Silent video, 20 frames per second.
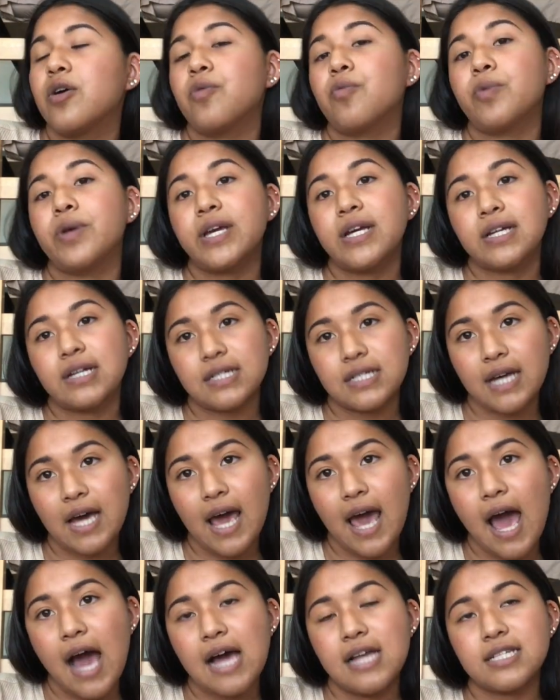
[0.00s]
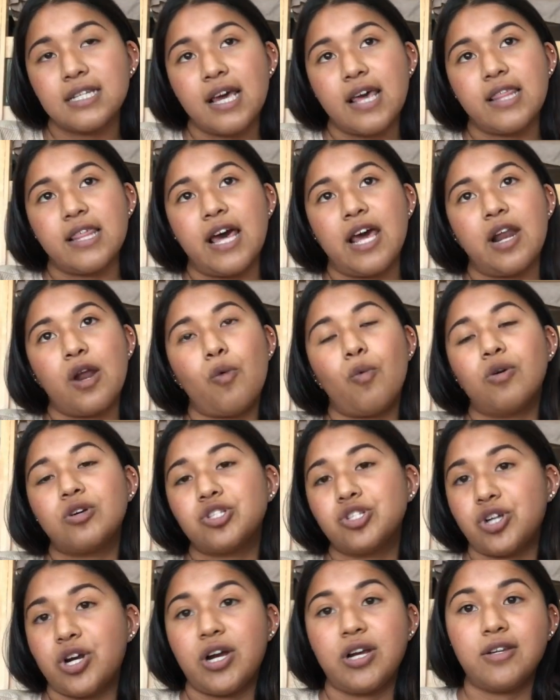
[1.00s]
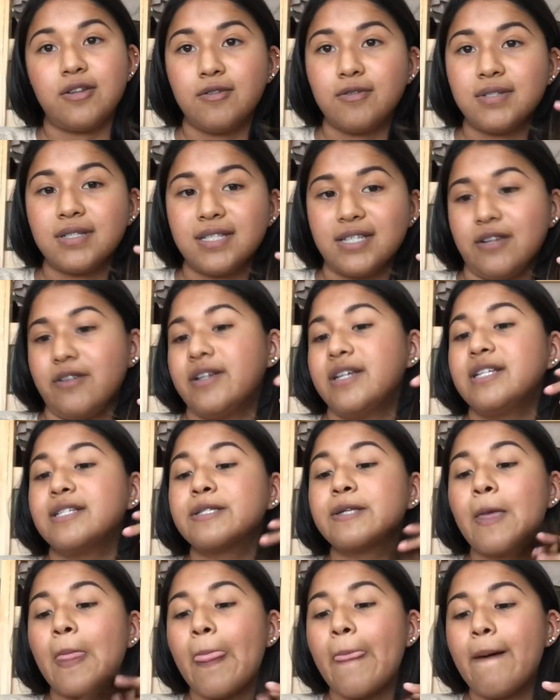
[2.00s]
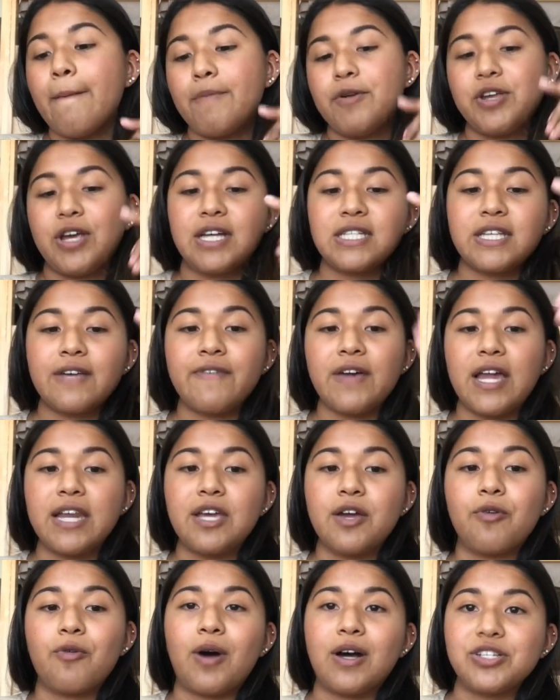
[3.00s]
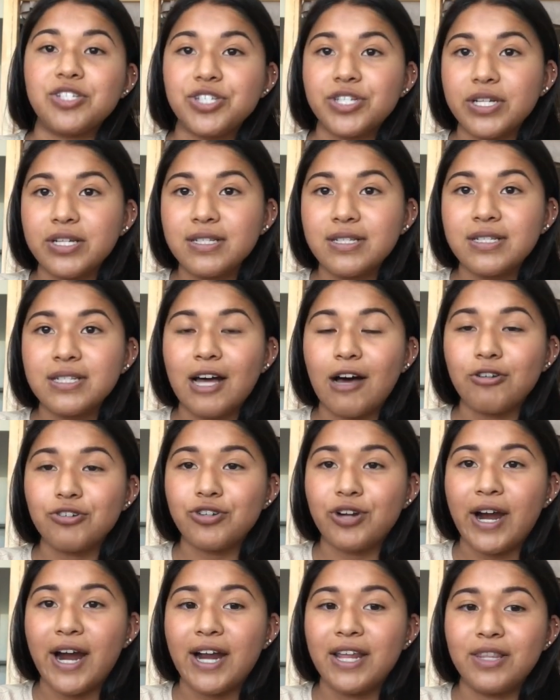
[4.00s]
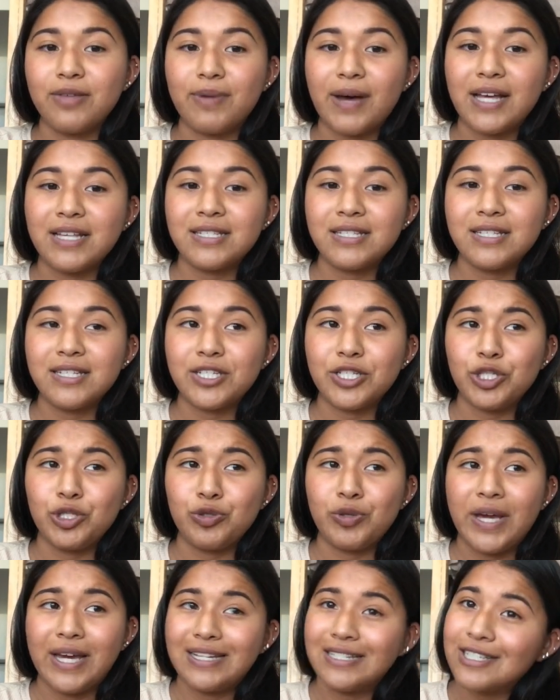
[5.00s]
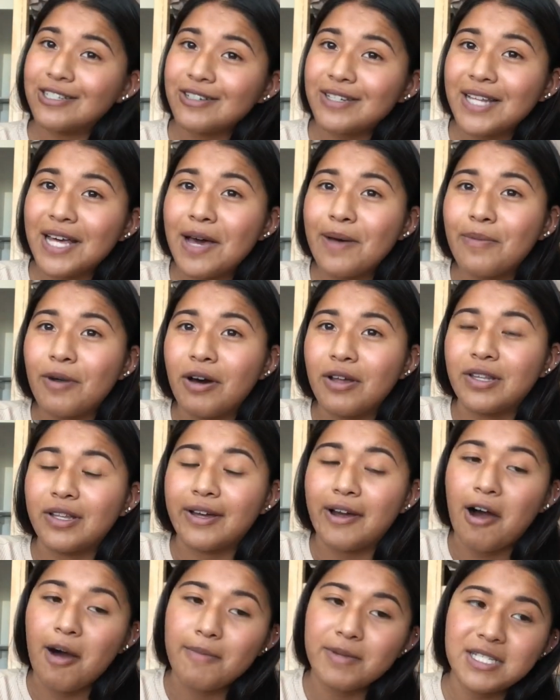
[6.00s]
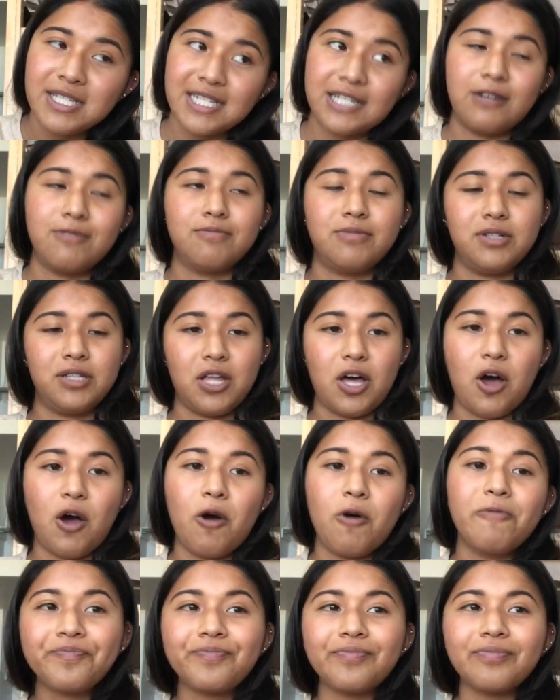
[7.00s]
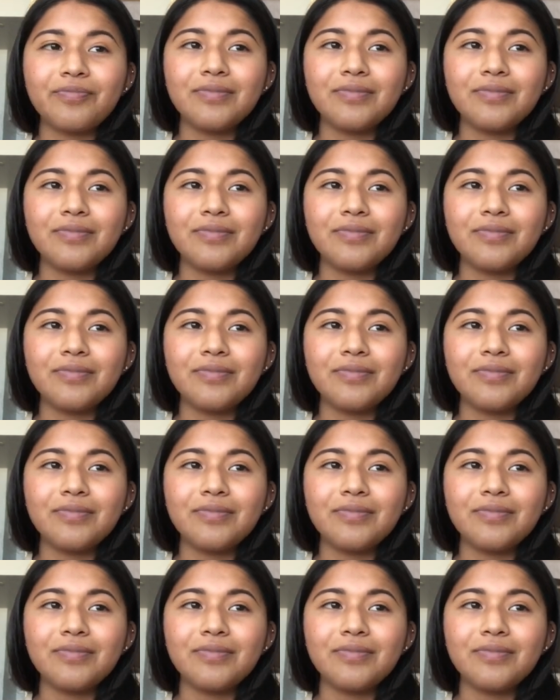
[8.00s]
week to end, and then we'll start a new series. But if you guys have any questions, I'll try the best to answer them on the comments down below.